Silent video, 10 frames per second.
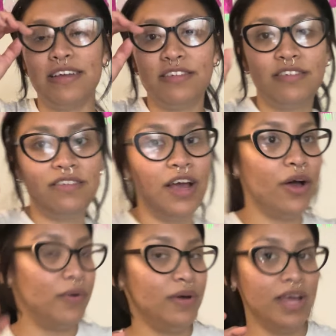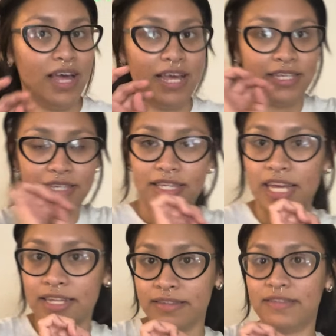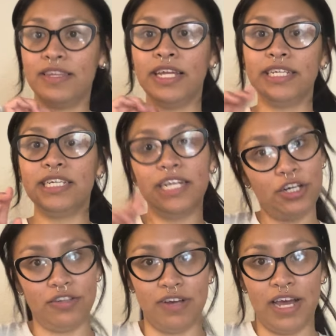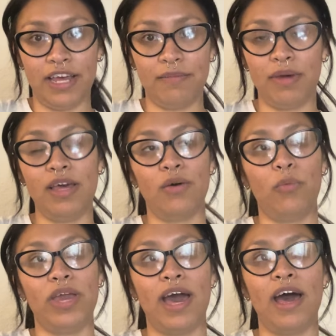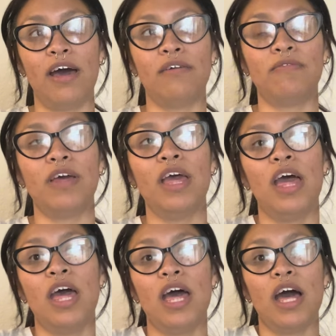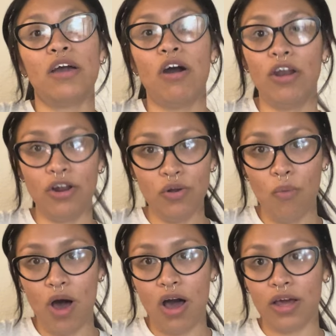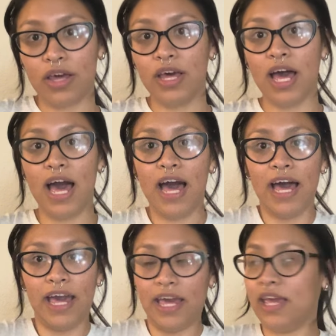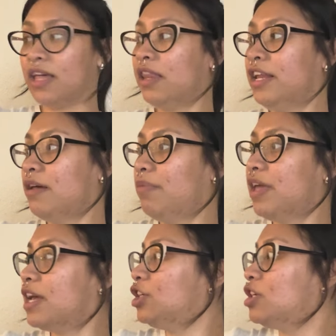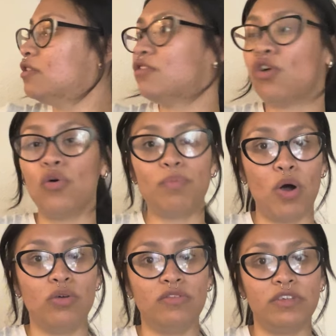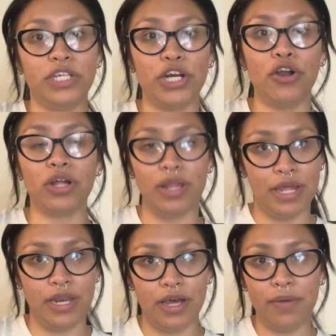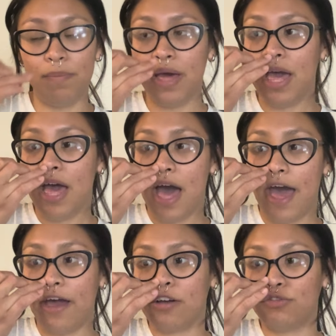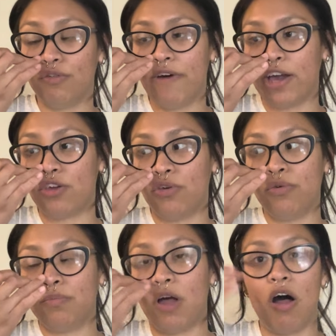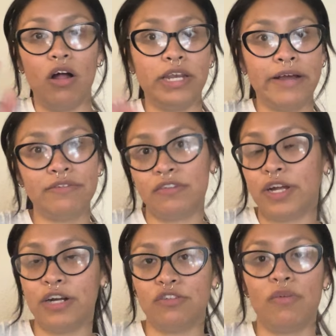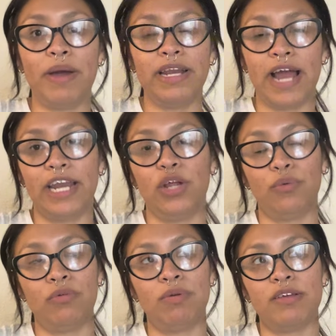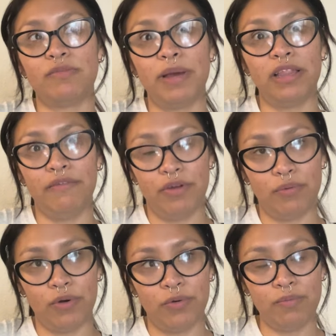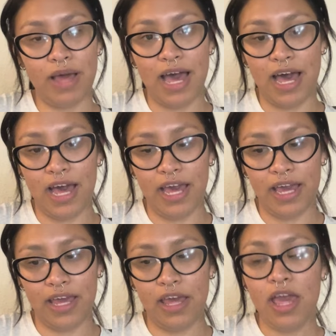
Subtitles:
so since dinner time, we have gone on a walk. I cleaned up the kitchen, so post-dinner cleanup. I also vacuumed all downstairs, so my dining room plus my living room. I